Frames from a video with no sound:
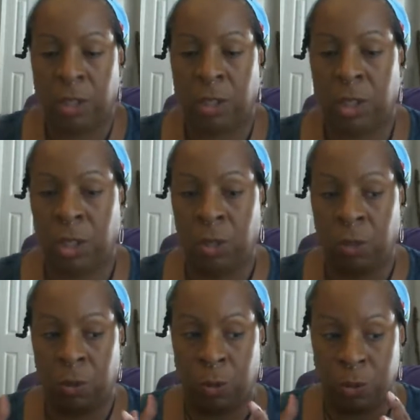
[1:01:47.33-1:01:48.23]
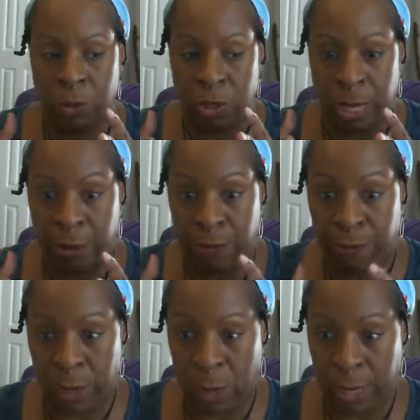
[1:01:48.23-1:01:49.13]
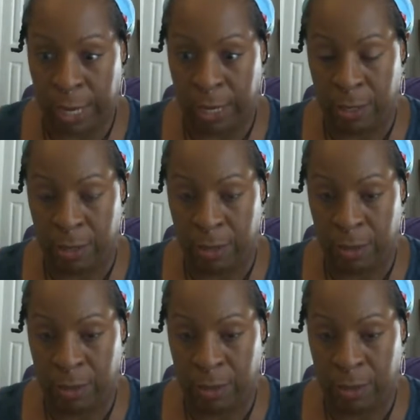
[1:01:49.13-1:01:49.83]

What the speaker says: You stay focused.